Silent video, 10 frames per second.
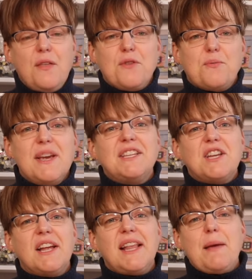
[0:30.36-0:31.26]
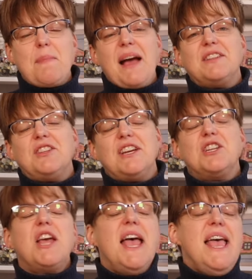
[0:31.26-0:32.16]
The reason I like
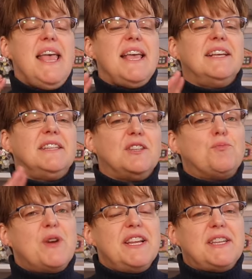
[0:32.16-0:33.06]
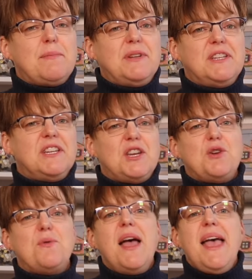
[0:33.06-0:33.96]
backstitch is it's pretty simple to
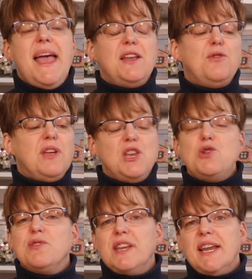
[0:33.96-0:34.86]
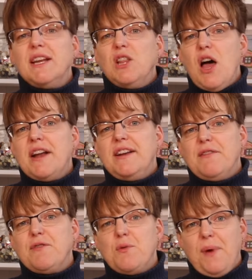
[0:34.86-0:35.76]
do, and you can use it in a lot of
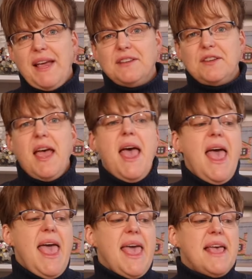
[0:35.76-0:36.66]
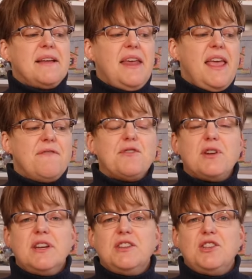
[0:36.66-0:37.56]
different ways. And if
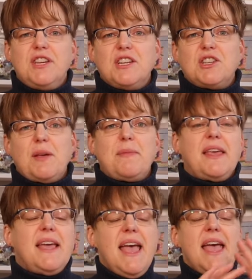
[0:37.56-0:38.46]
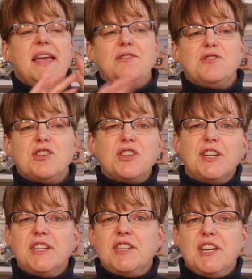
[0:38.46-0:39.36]
you're gonna stitch something and you're just
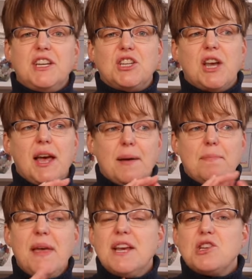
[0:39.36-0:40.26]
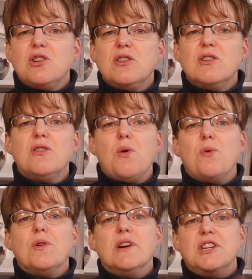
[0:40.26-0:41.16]
gonna stitch a picture
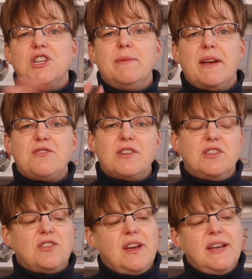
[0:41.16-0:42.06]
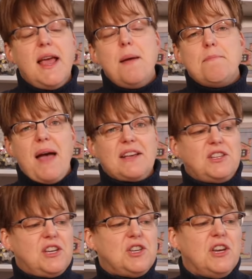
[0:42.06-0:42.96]
or a geometric design,
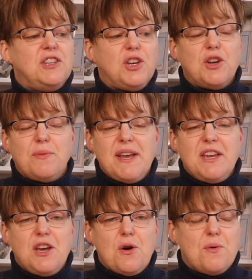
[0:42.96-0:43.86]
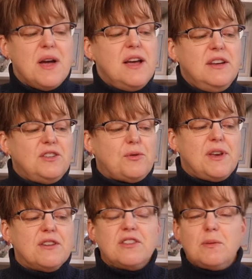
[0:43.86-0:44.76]
backstitch is a good way to go. So
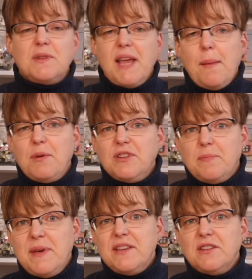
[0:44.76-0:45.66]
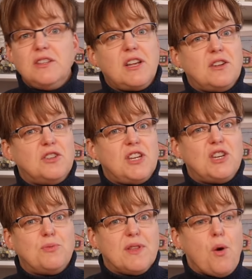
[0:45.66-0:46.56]
here's some samples of pieces that are
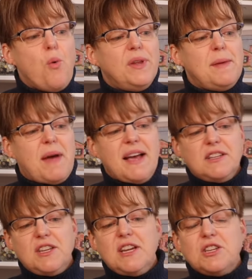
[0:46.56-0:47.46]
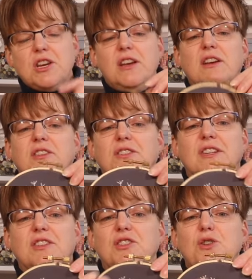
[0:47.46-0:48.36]
stitched with only backstitch.
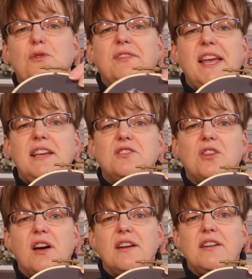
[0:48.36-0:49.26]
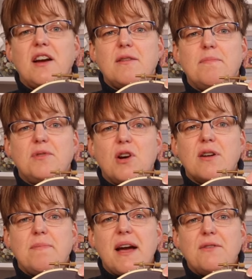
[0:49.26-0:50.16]
So these snowflakes on a
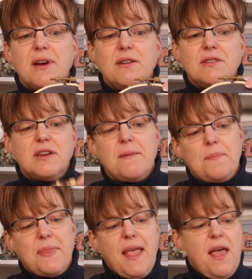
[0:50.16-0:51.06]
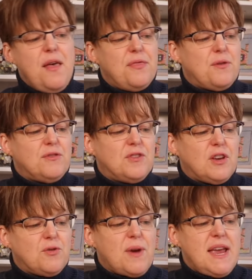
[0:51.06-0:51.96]
dark background, those
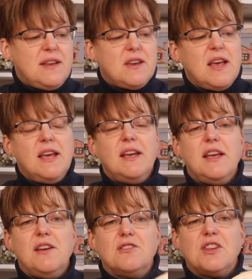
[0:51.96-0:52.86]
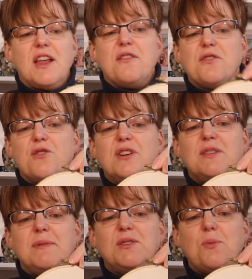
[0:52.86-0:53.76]
look great. Here's another
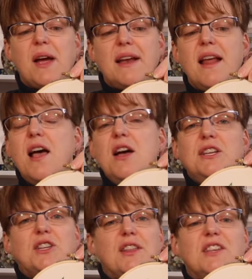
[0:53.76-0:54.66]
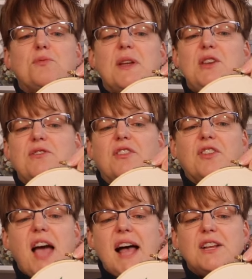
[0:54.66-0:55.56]
Christmas one. So this one uses
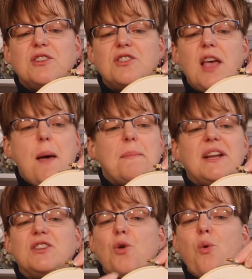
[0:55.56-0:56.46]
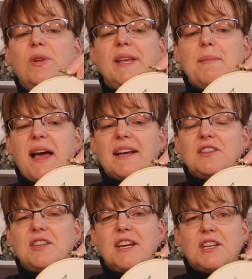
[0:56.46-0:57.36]
colors, but it's only
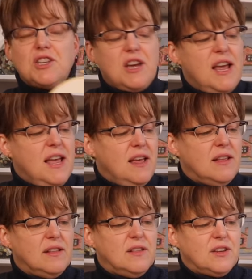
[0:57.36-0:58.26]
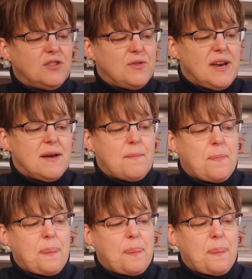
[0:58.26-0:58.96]
backstitch, looks great.